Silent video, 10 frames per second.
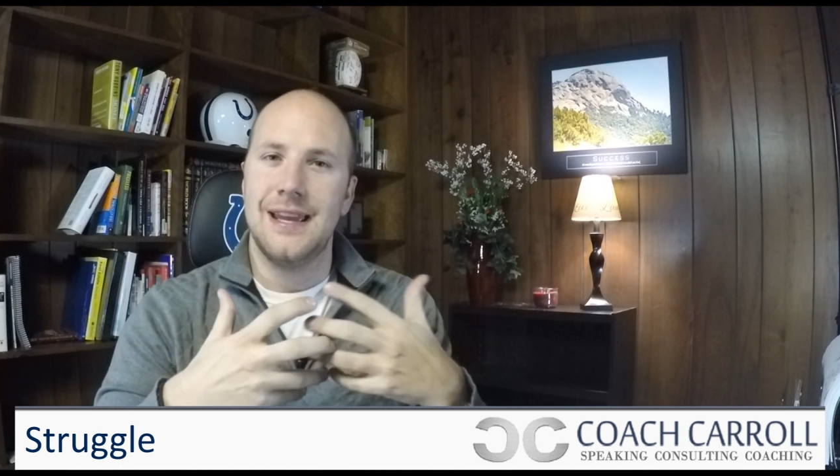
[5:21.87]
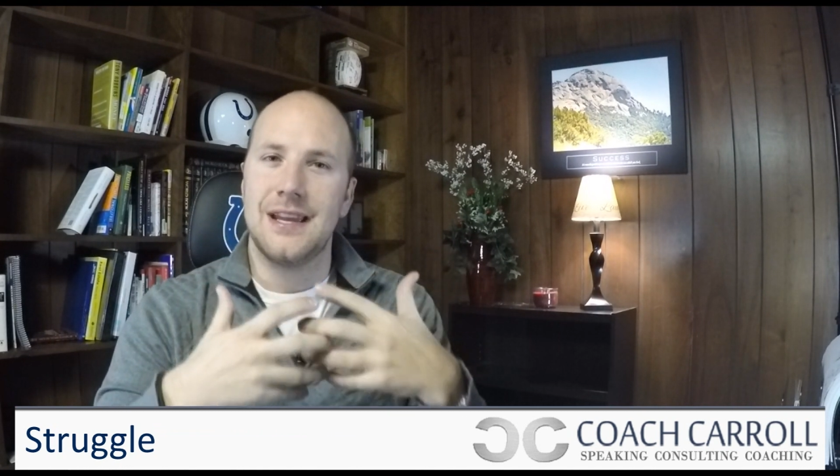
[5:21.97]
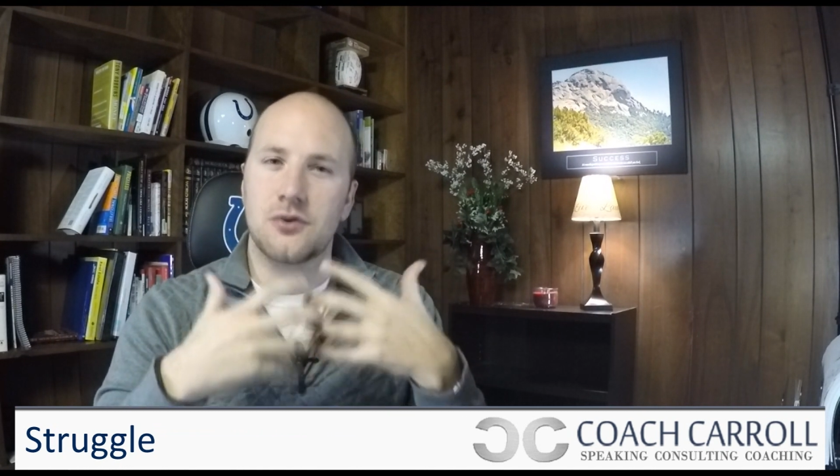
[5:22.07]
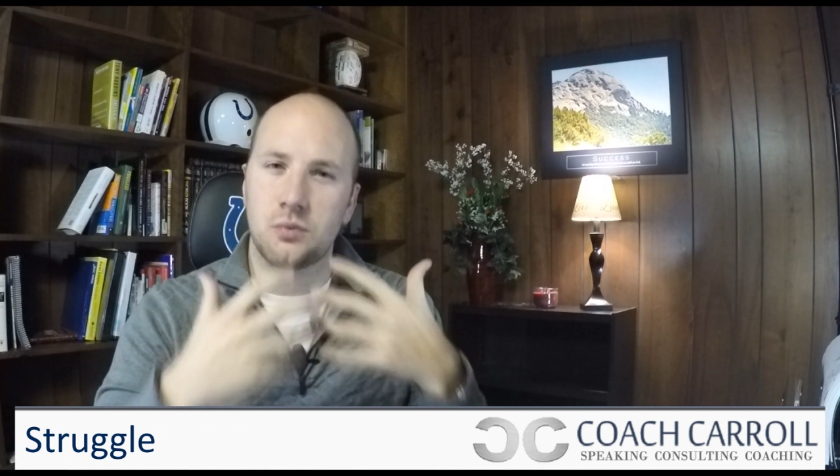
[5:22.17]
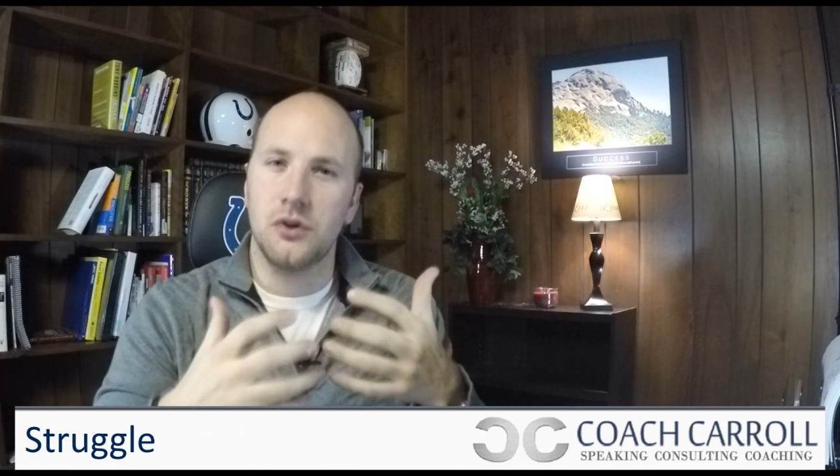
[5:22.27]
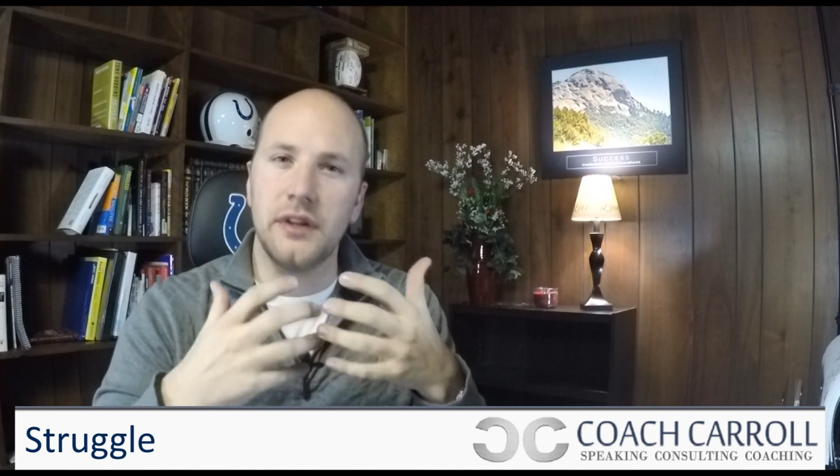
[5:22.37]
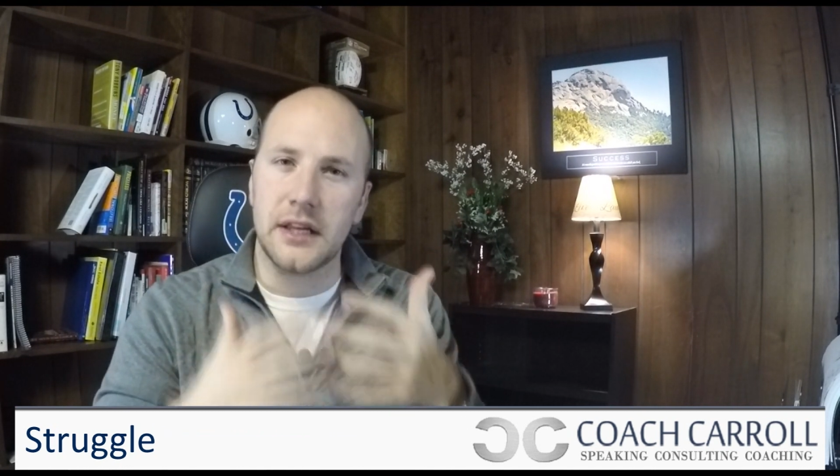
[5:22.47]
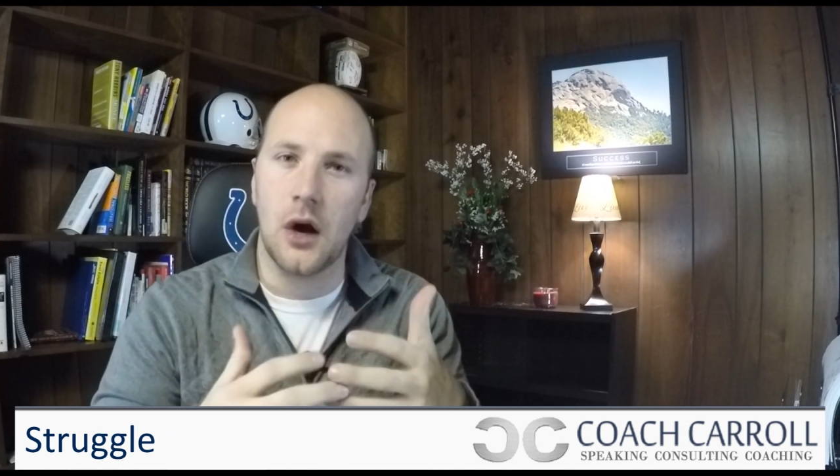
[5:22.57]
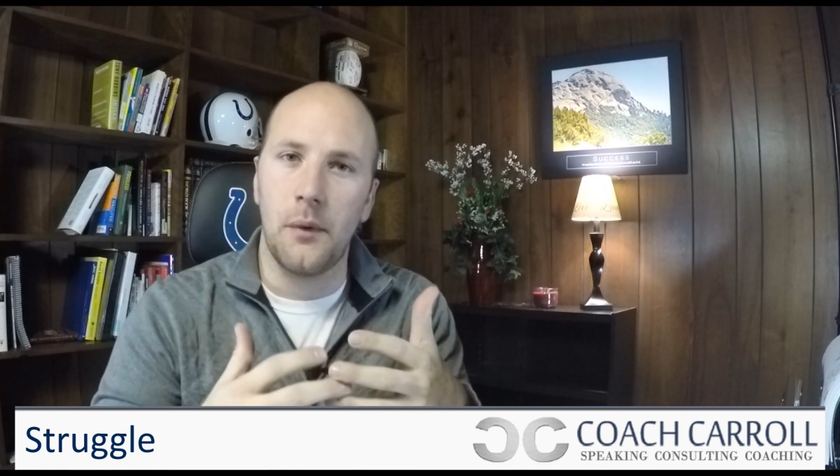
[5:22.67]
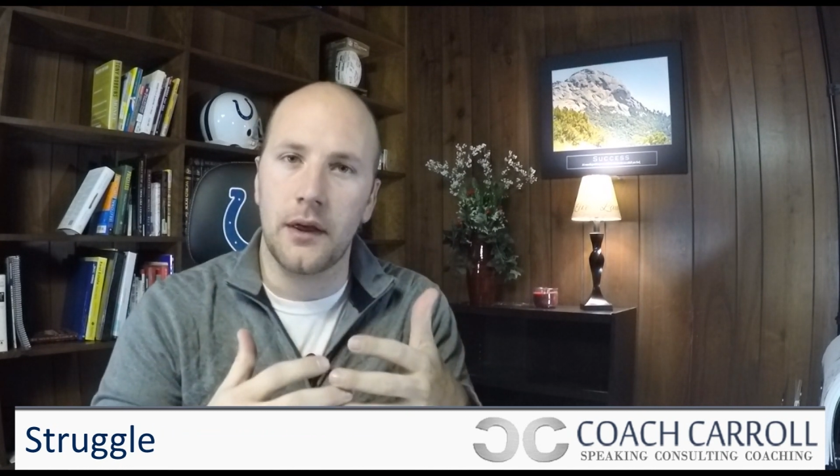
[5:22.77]
is really
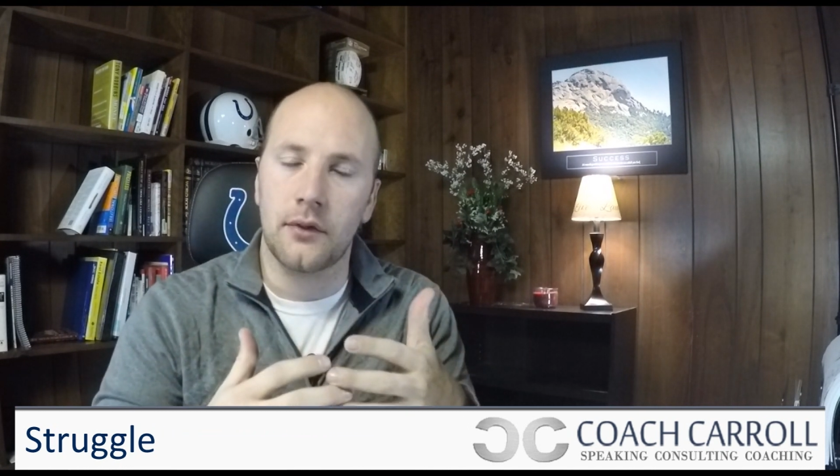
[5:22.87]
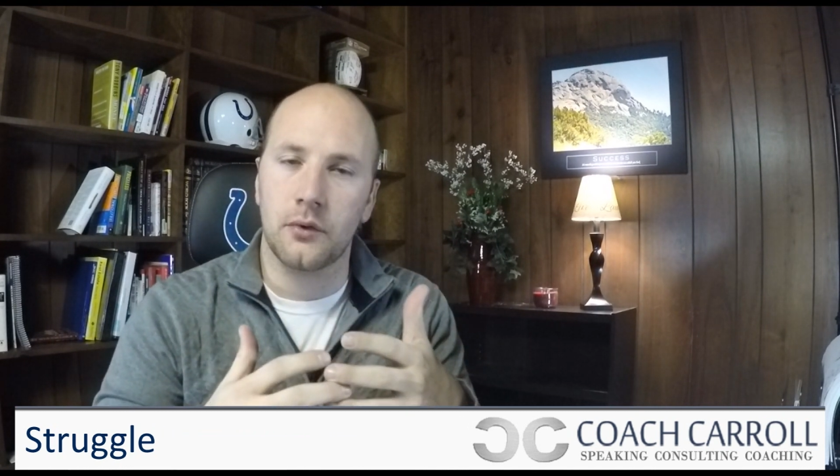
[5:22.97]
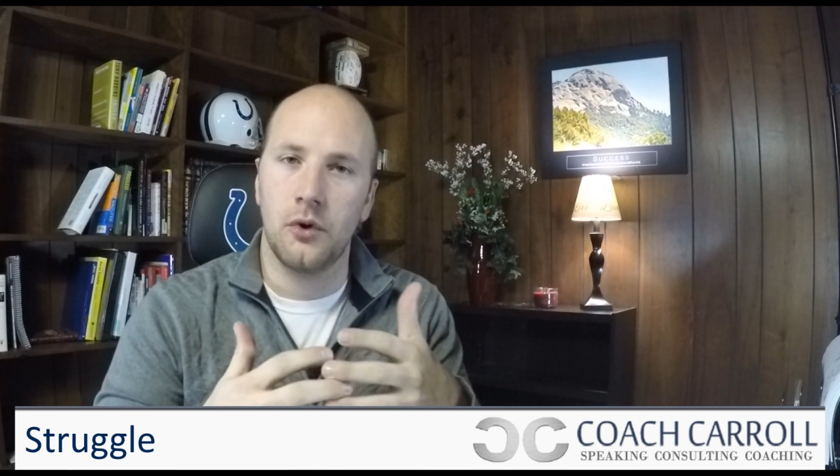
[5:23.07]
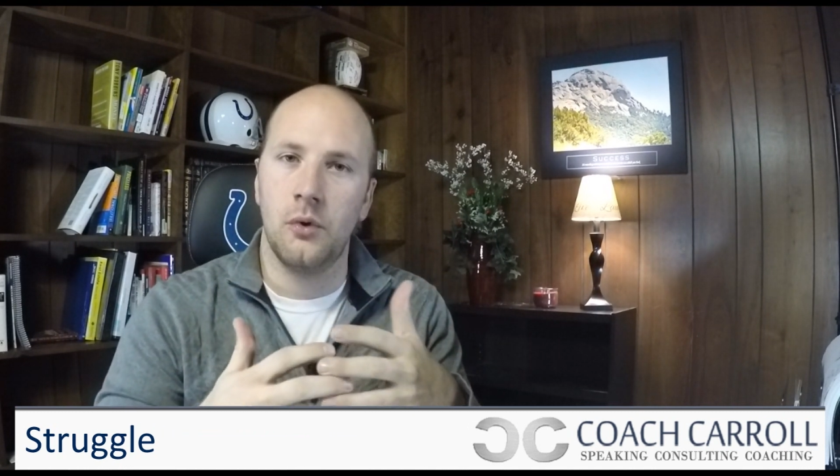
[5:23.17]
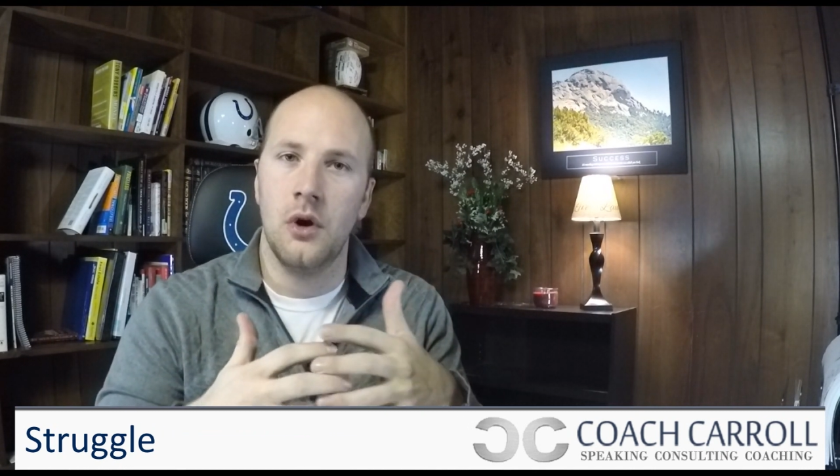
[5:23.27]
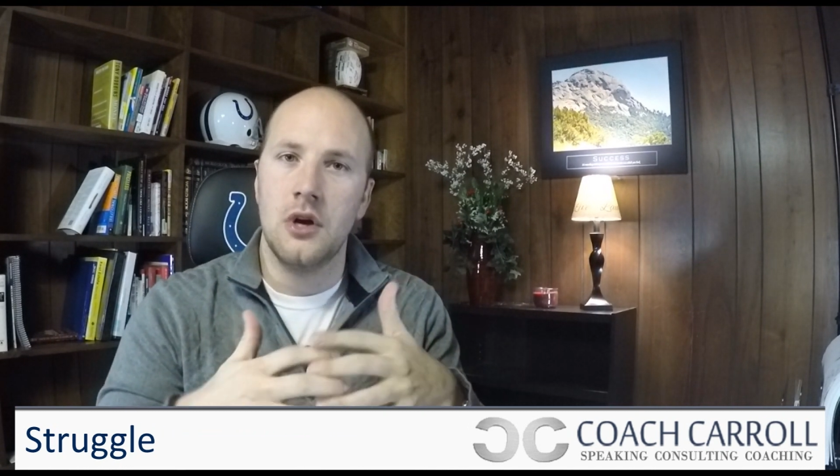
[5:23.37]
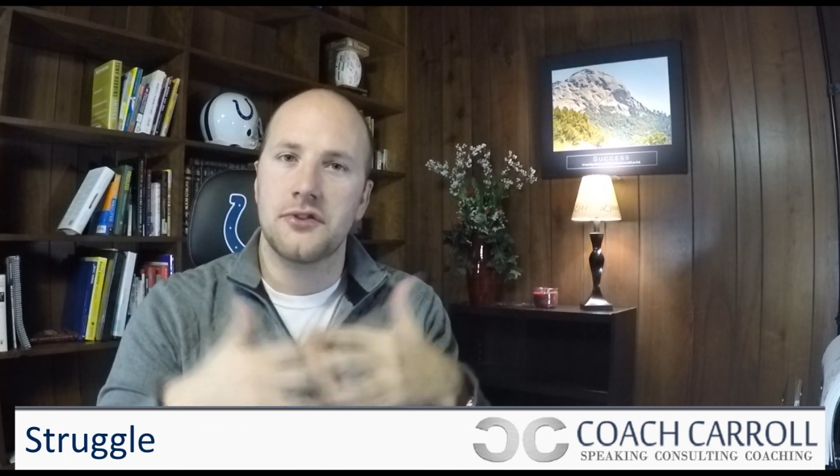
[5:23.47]
going through,